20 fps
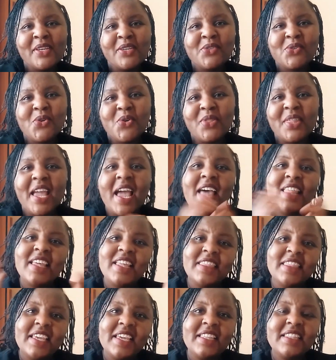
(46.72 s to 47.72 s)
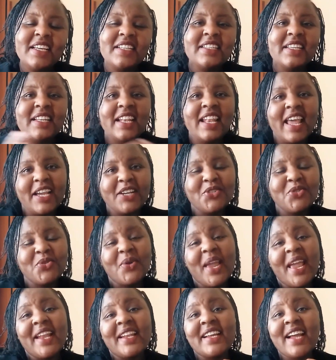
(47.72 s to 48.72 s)
So the other thing that I'd like
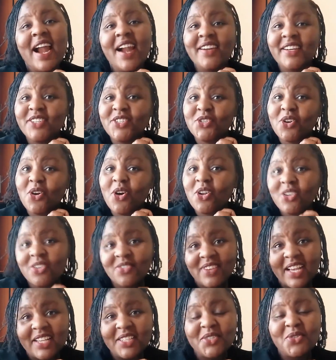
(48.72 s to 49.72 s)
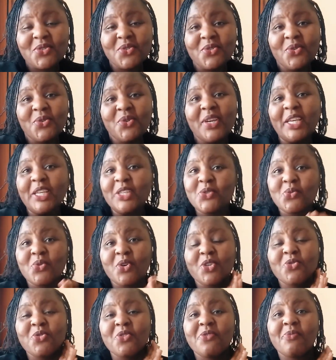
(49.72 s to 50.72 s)
to encourage all of us to do is
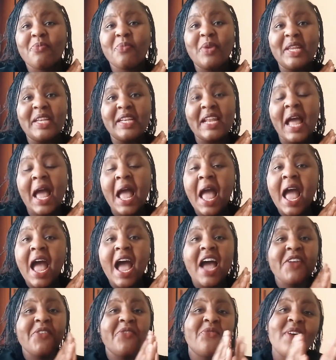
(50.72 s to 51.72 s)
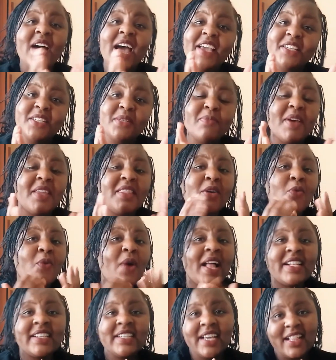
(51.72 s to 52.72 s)
what we've been advised by the
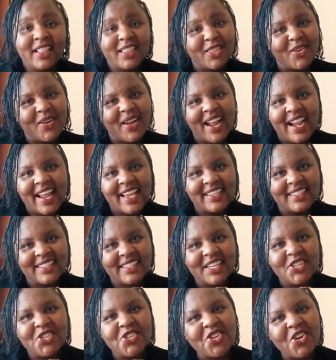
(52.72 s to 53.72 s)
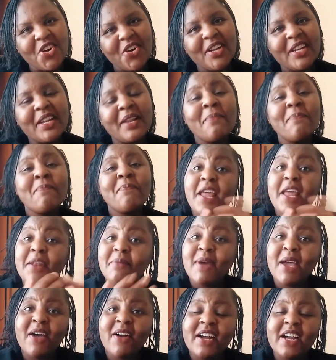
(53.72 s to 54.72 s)
World Health Organization
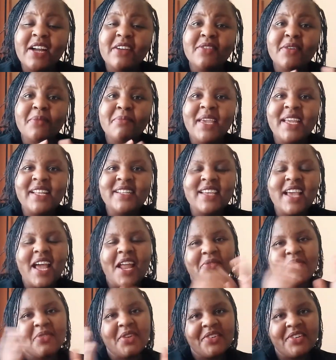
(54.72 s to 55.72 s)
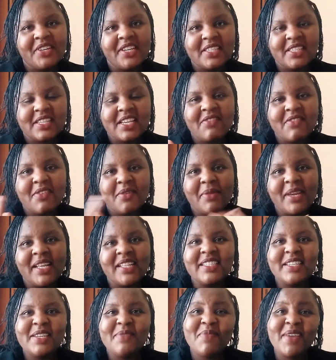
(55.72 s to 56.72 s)
and by our government and various
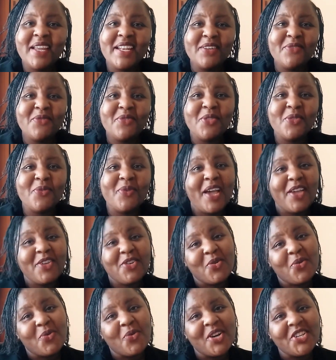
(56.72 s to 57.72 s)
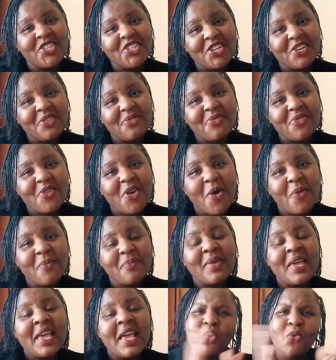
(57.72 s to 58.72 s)
governments, depending with where you're watching
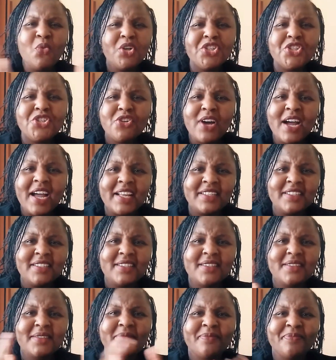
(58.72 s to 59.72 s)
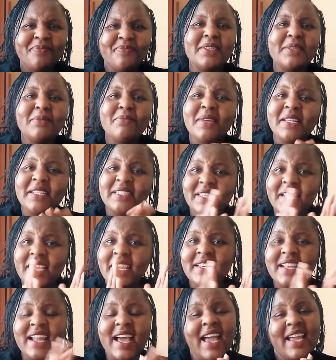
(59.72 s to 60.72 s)
from. Wash your hands,
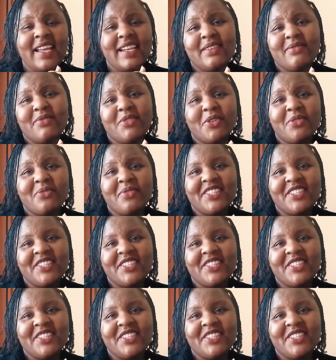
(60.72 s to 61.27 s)
maintain a high level